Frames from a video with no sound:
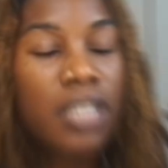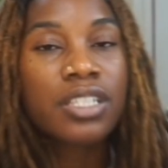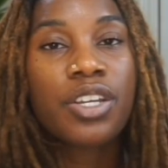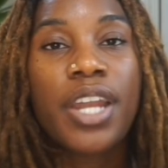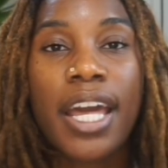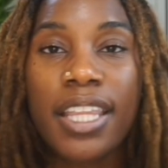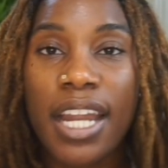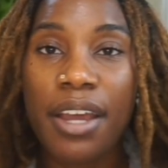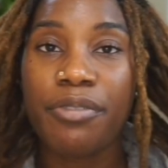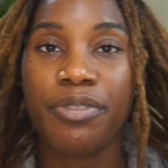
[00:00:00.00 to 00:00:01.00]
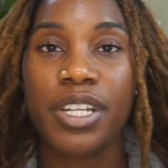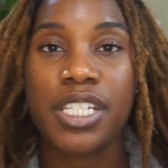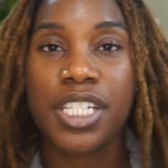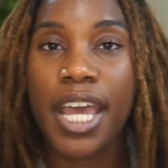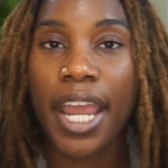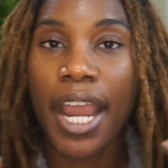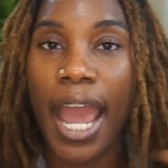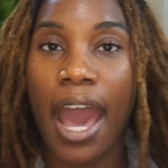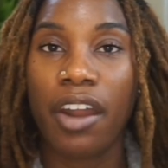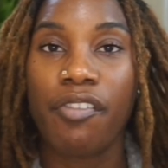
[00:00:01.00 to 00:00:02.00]
So now that I'm finished taking
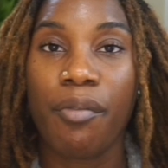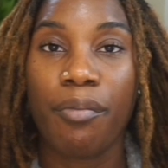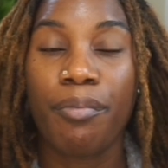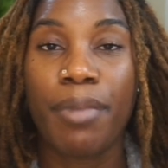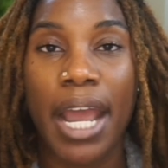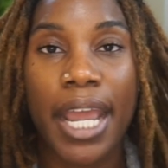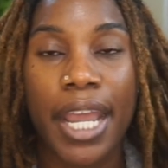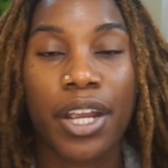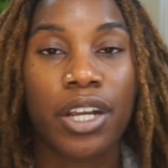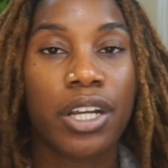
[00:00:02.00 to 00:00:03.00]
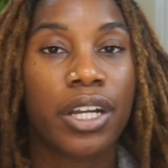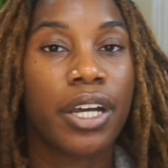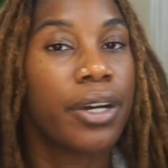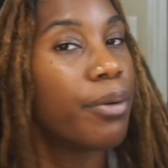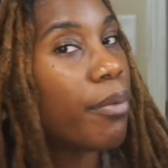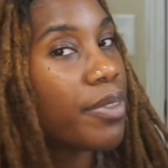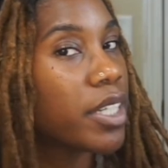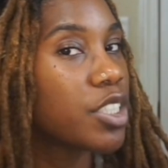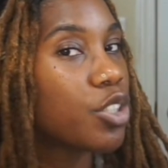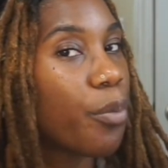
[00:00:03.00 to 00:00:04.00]
out my hair,
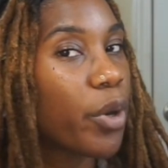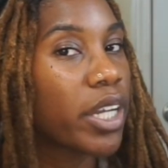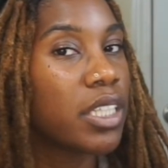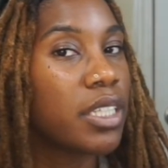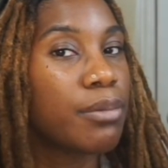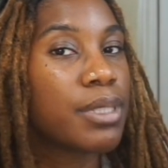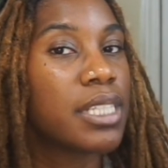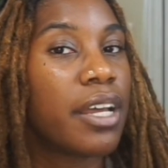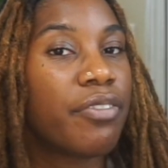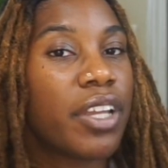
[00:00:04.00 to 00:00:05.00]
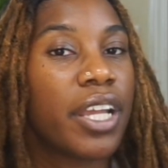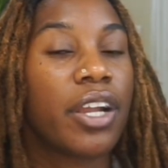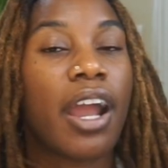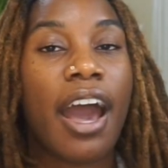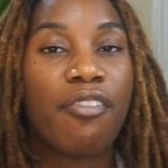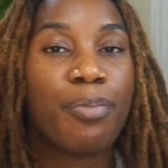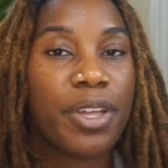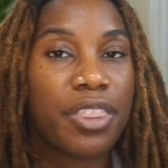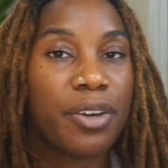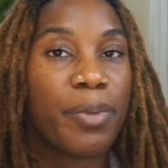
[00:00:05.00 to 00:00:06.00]
there's no more clips left in here. I've
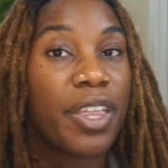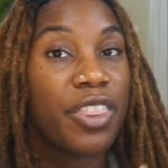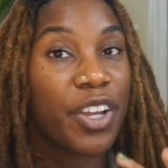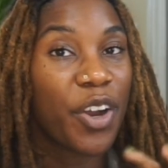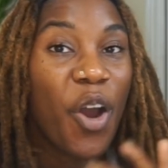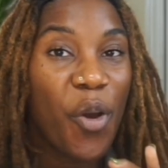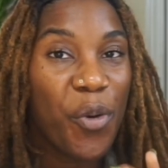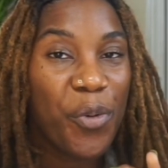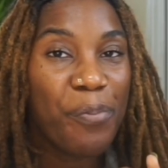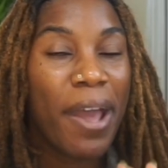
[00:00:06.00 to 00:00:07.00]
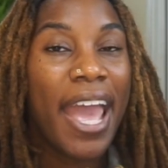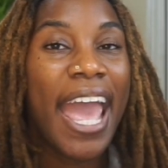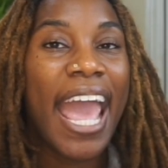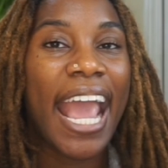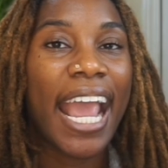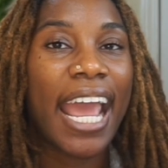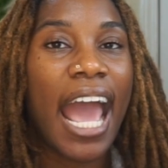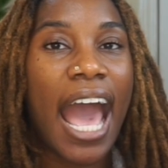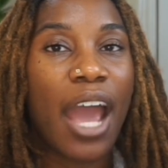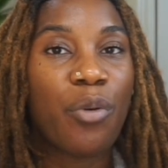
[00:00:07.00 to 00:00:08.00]
put them in their home
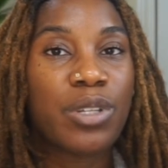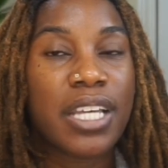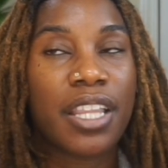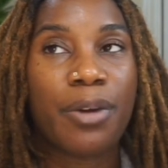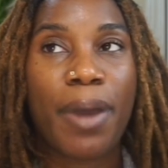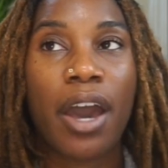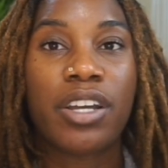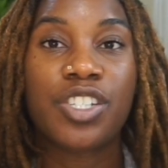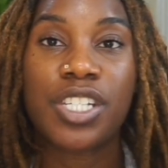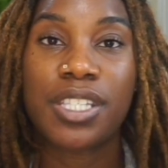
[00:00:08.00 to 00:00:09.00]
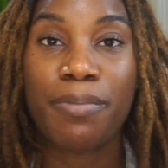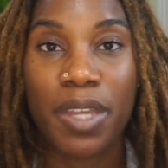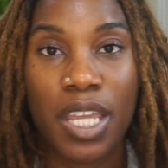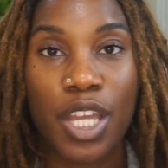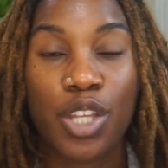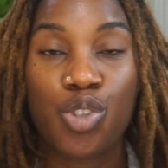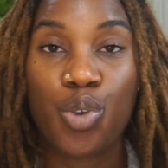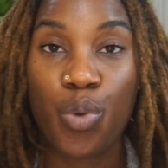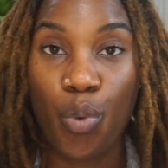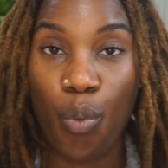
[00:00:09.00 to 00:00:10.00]
and I will take them out in just a minute
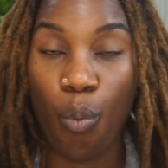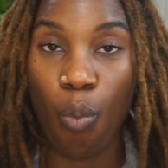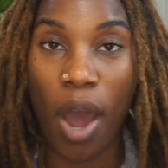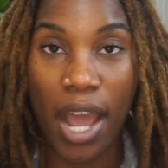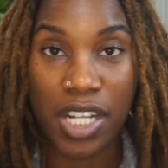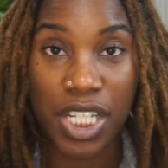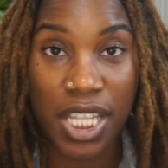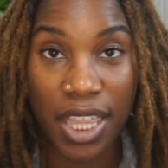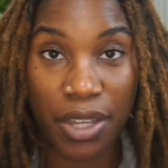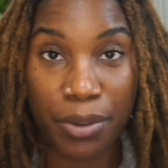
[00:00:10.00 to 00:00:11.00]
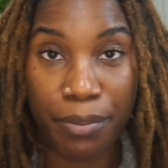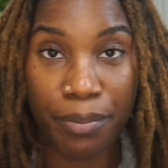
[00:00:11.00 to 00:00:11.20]
to wash them,